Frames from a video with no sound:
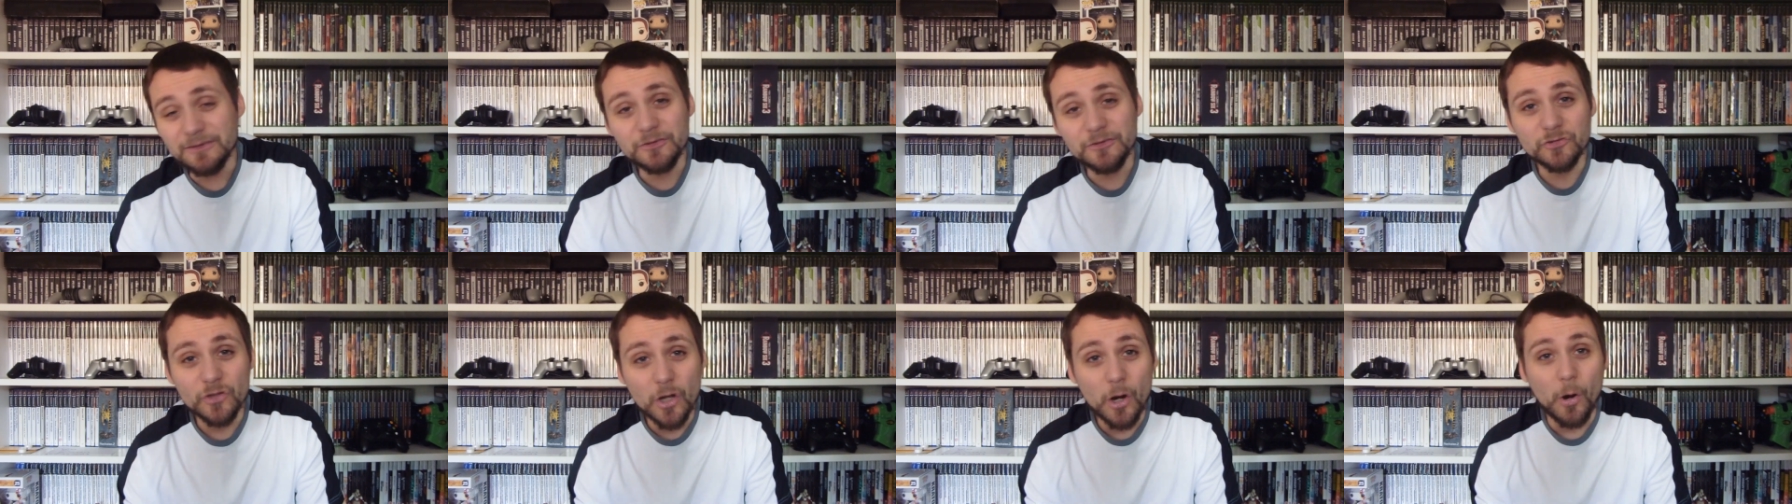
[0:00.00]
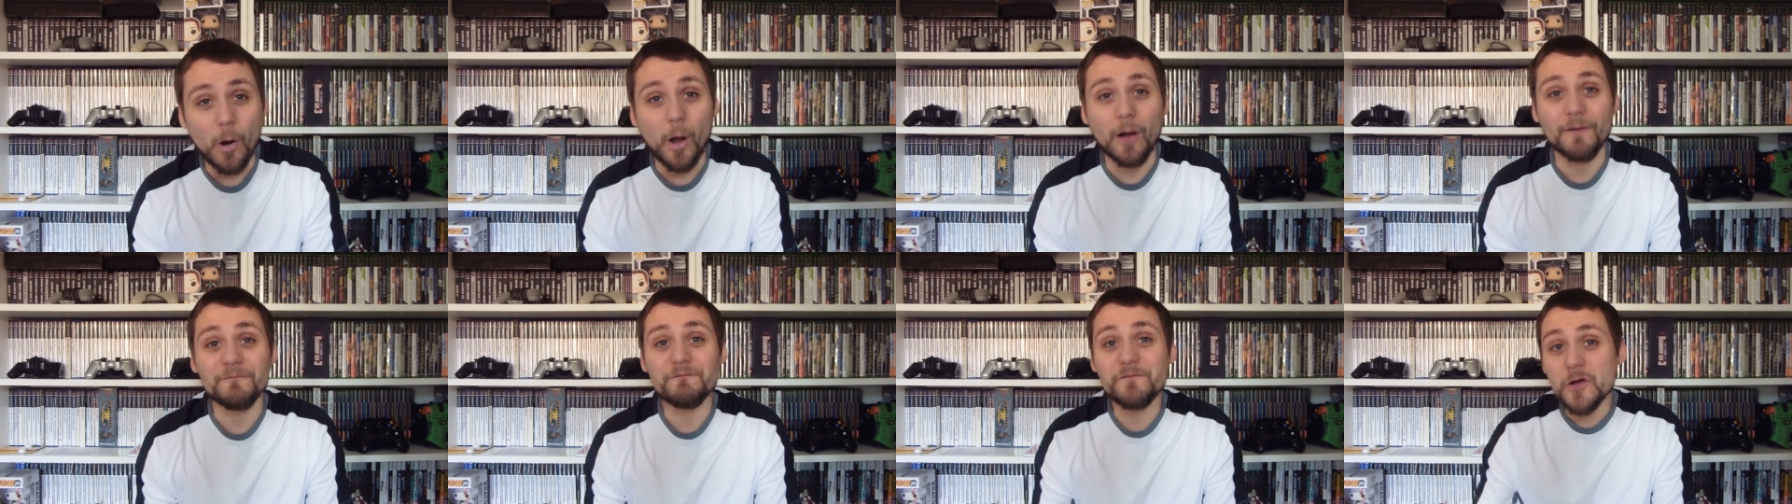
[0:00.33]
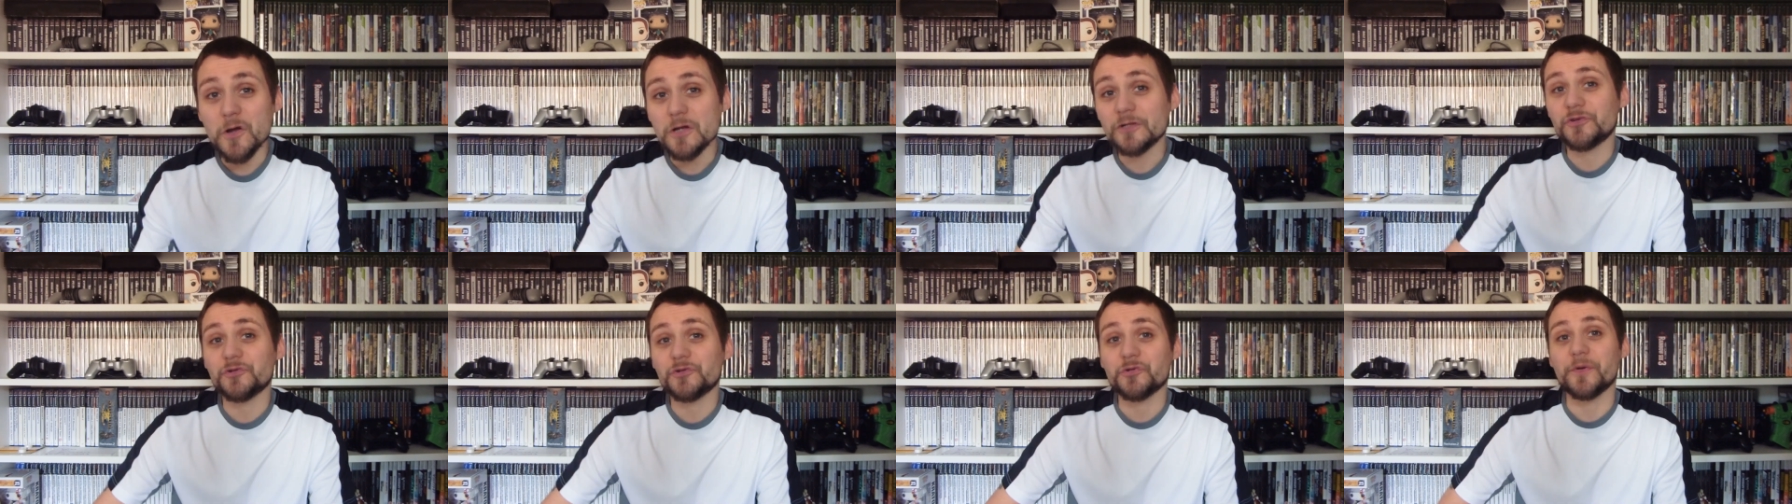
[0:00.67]
So our
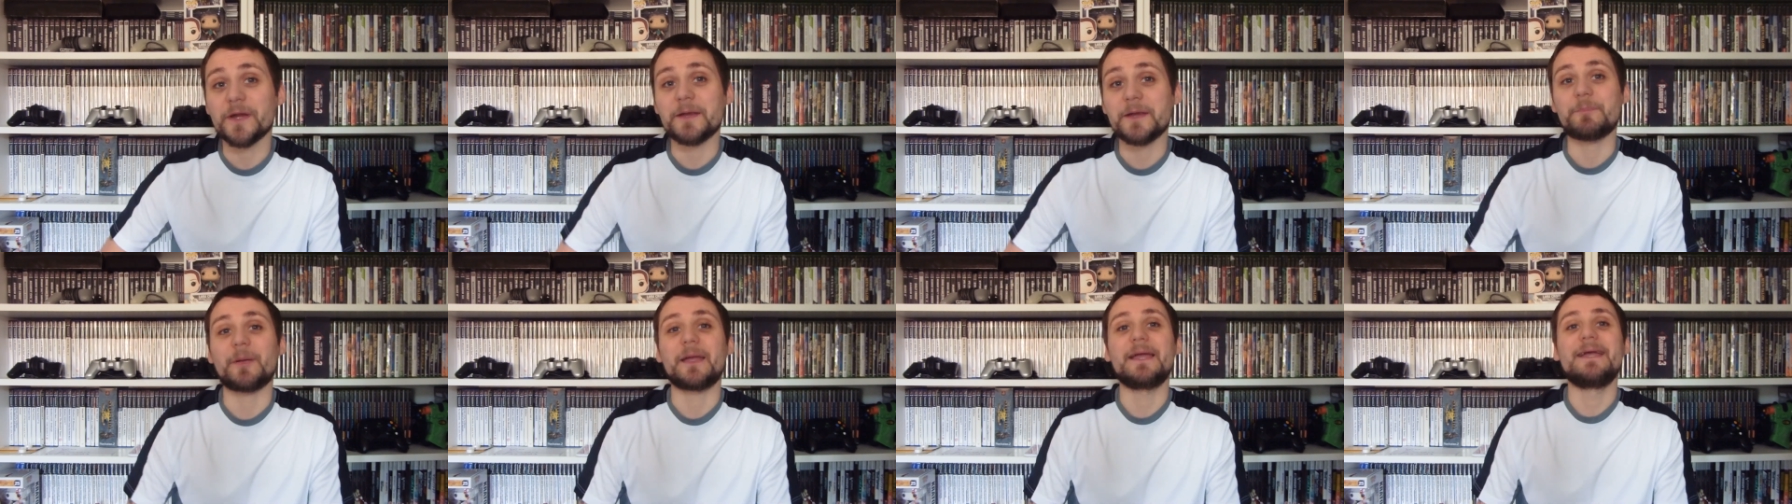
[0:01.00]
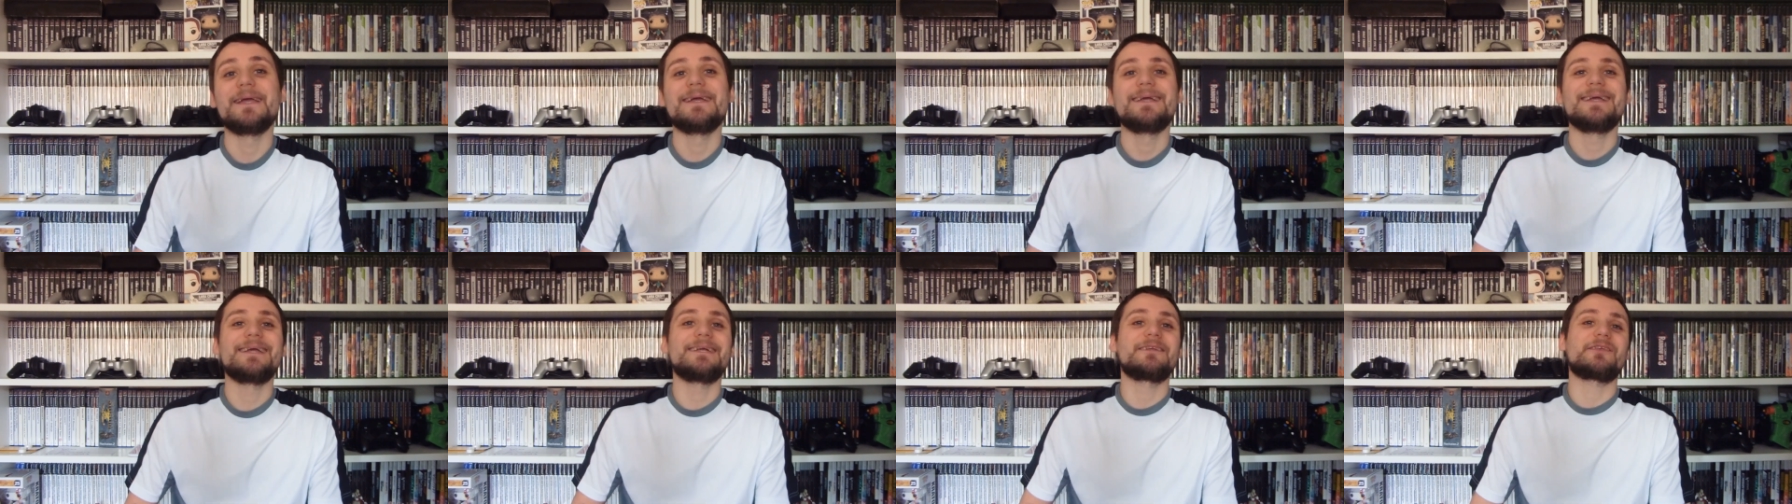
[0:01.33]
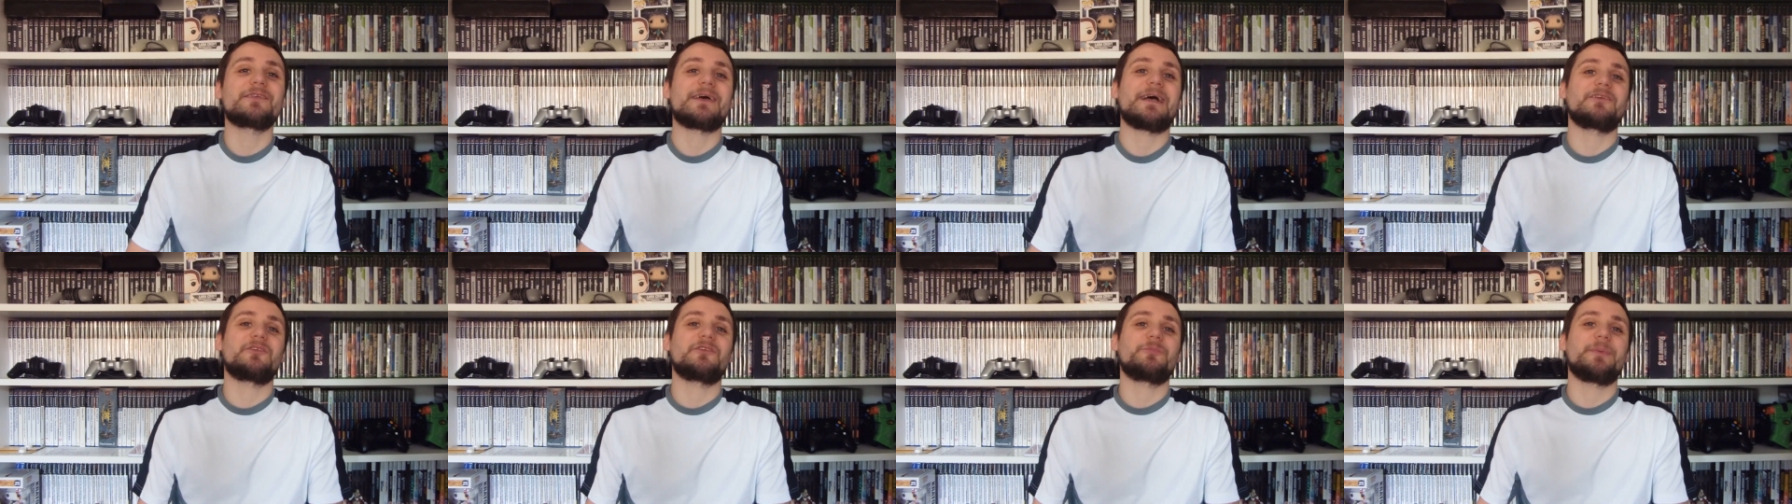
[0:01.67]
first trip
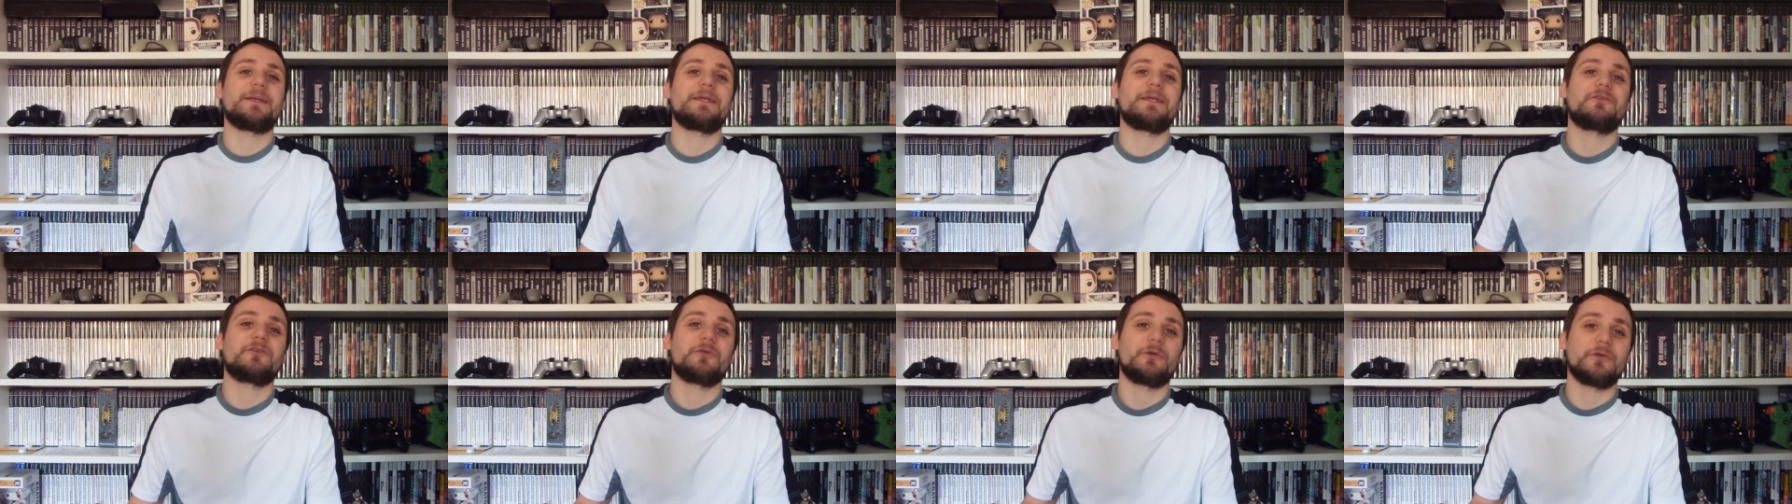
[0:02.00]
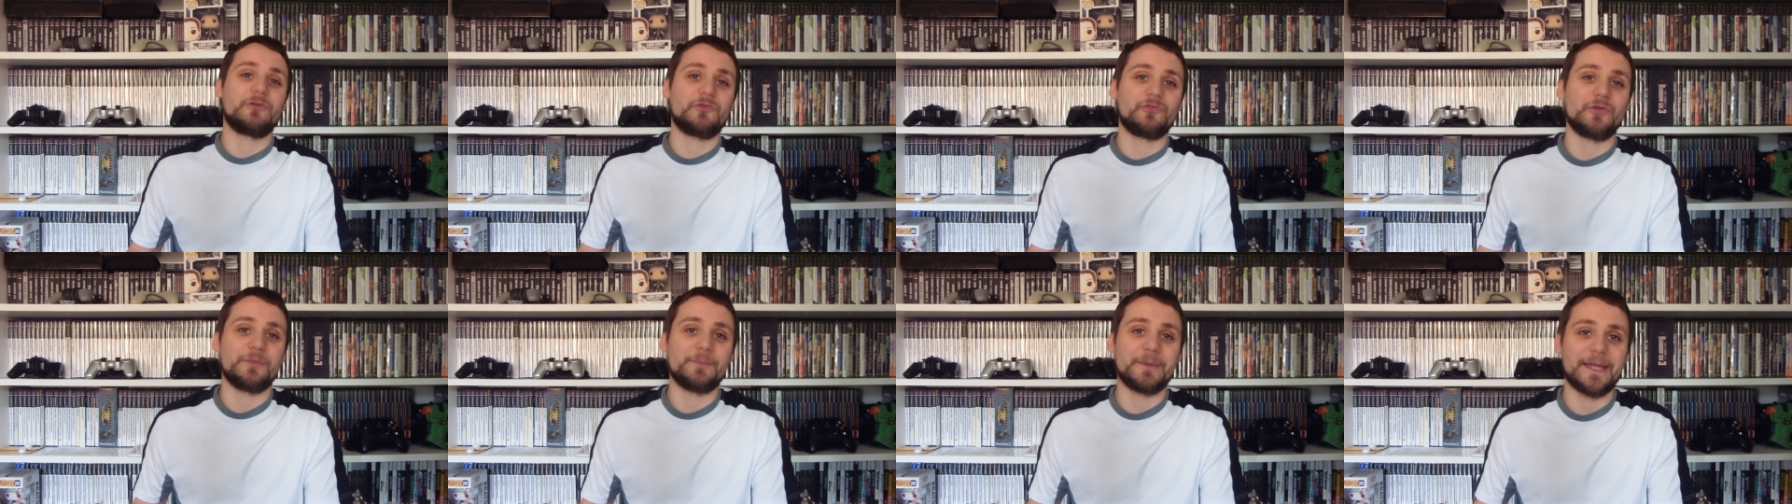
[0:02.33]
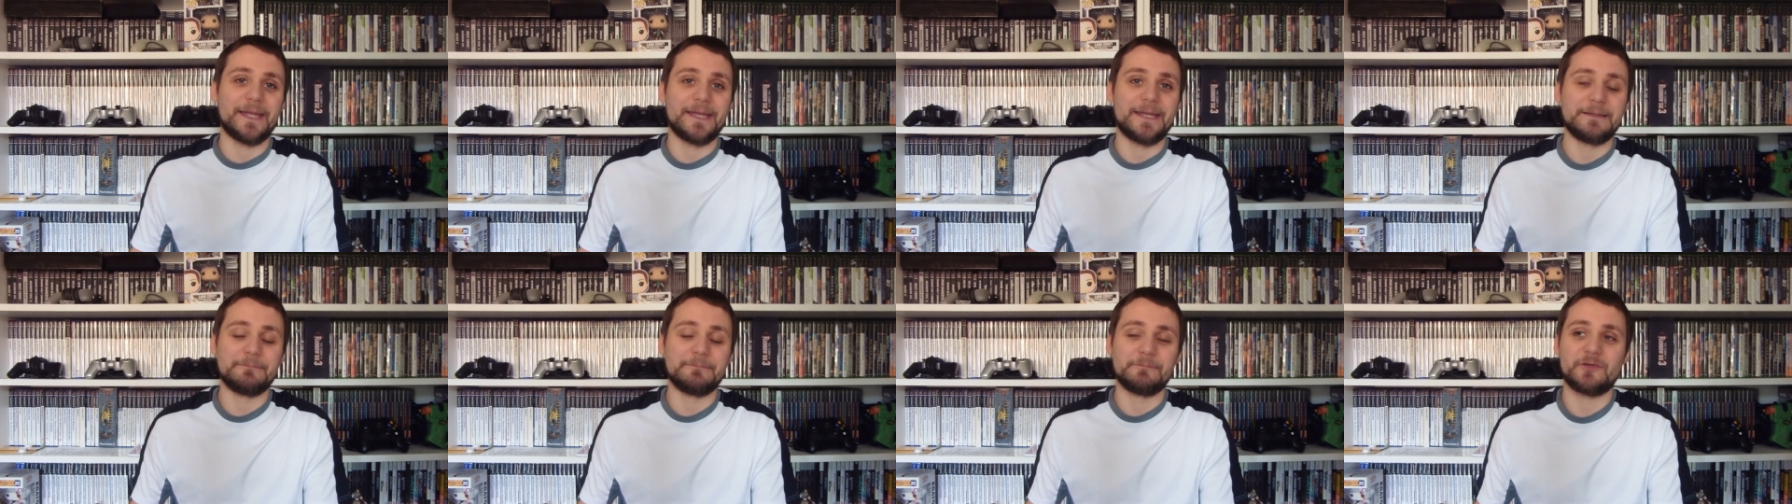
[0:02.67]
into Ashby to Extreme
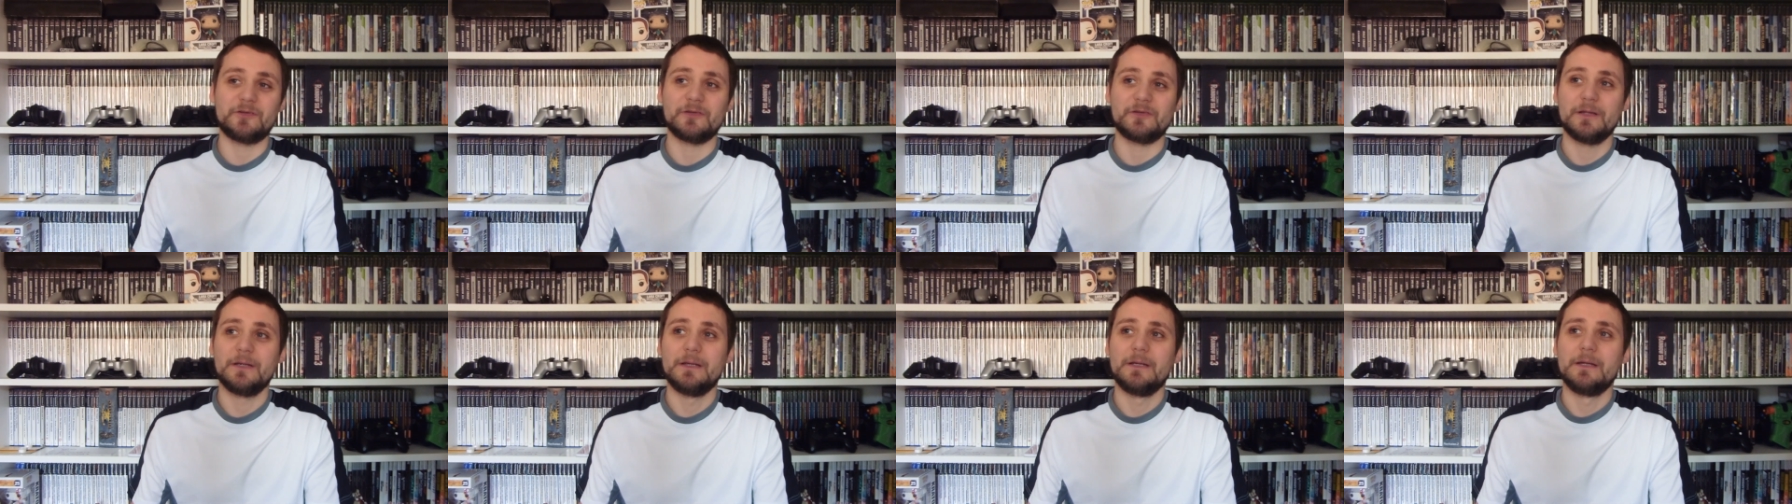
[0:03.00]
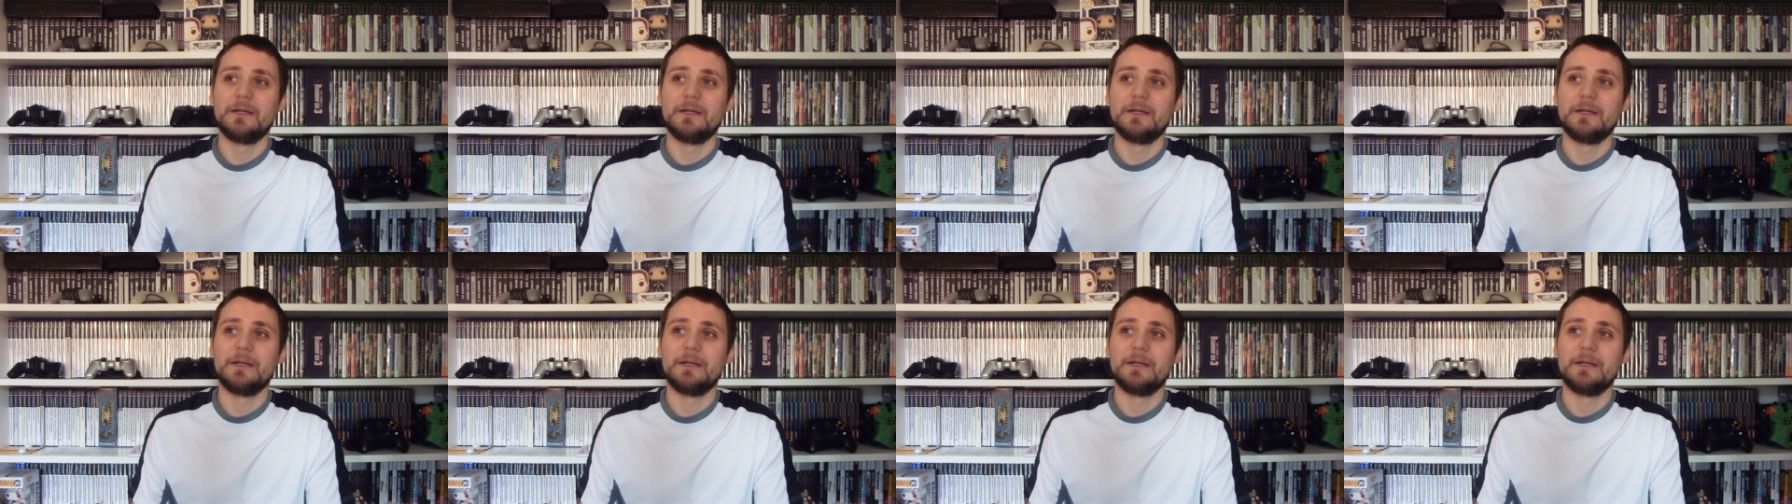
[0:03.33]
Games.